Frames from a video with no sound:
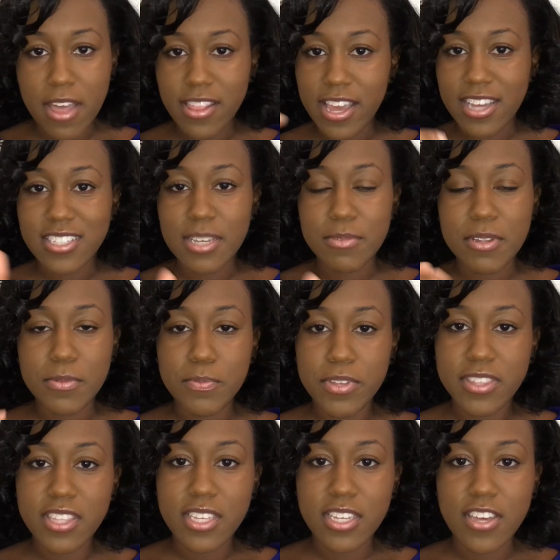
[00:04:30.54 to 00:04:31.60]
like I said, I'm going to
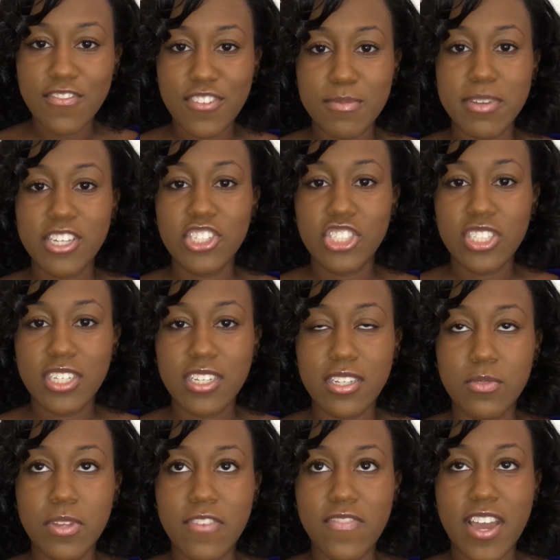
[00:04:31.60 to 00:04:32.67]
put the
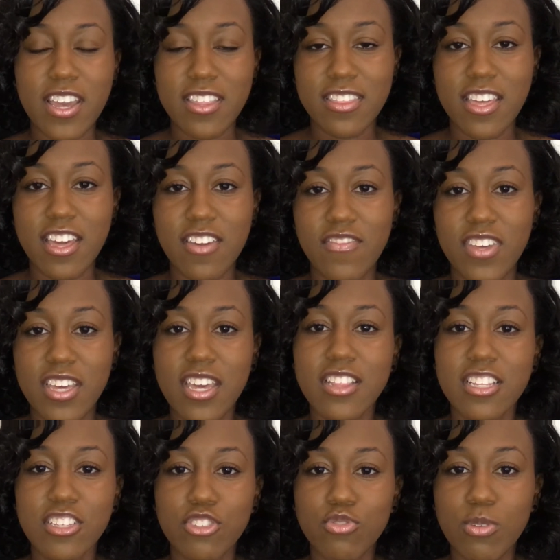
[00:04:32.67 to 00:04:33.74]
information, if I can think of it,
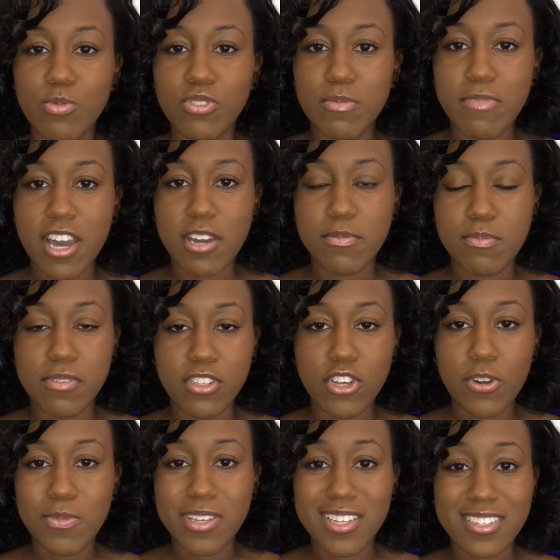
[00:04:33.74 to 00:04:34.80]
in the description box
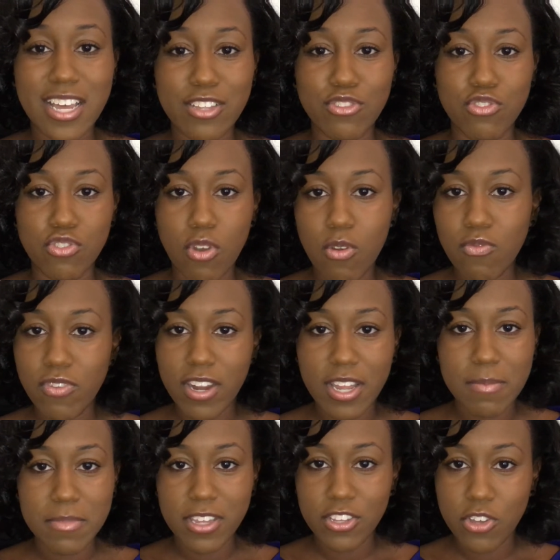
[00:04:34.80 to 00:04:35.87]
below, because I don't
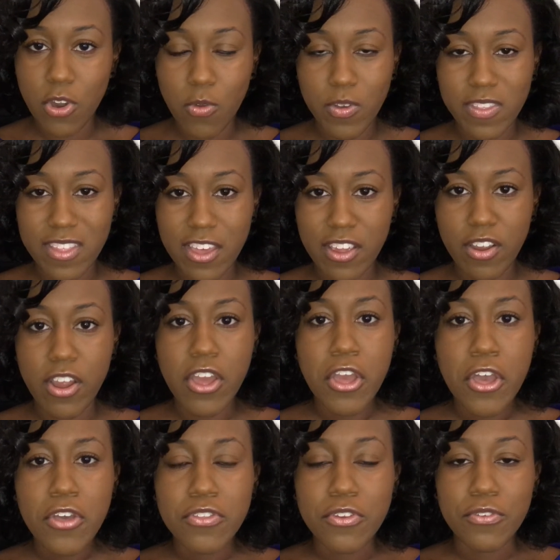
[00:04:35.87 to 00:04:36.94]
recommend going there.
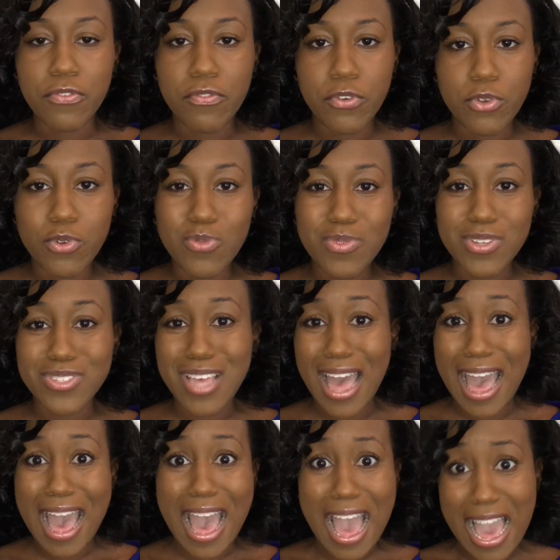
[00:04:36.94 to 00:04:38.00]
Their food was
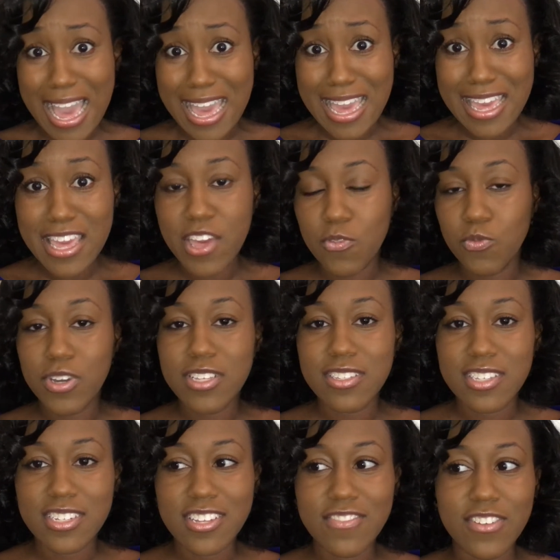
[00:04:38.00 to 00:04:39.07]
it
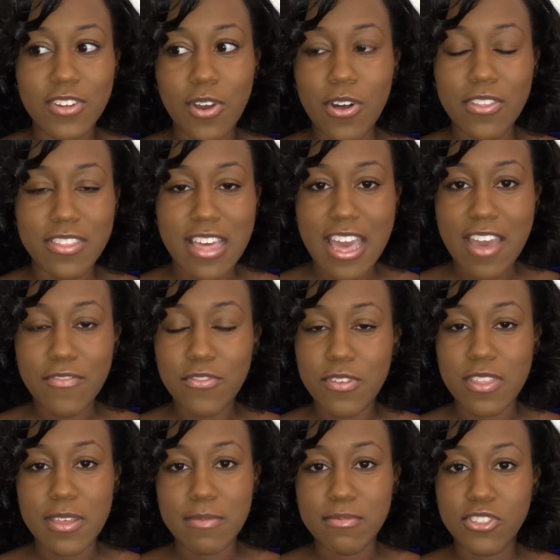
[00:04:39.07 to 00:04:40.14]
wasn't even all that
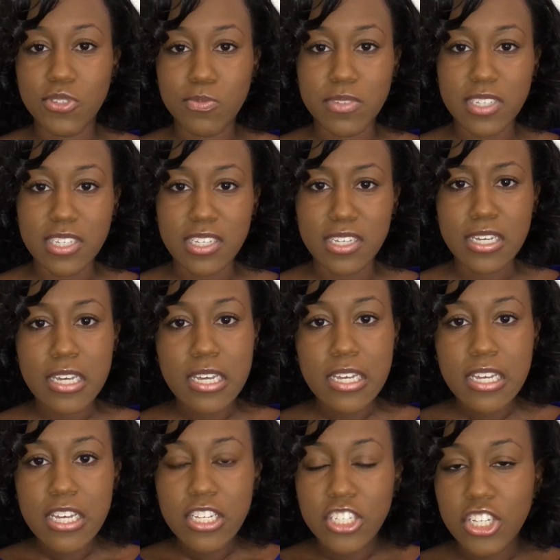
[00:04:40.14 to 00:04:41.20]
for them to be,
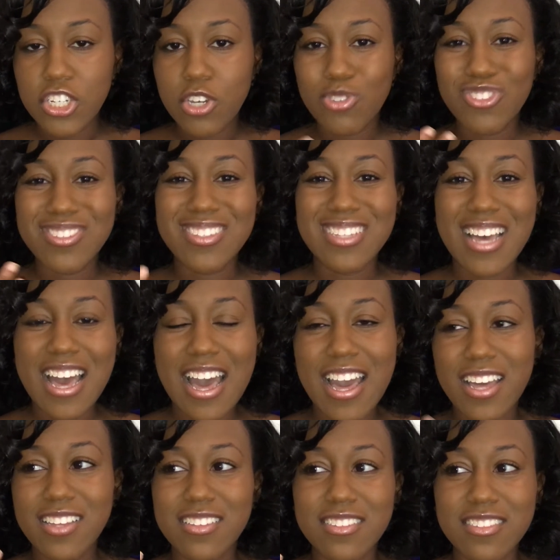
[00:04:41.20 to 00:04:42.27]
just
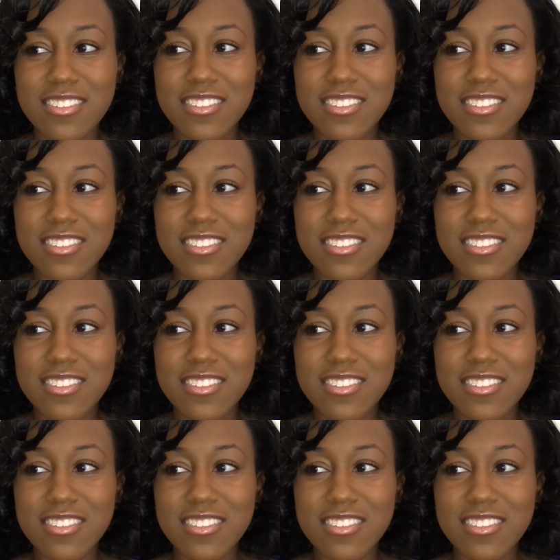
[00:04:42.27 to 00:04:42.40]
not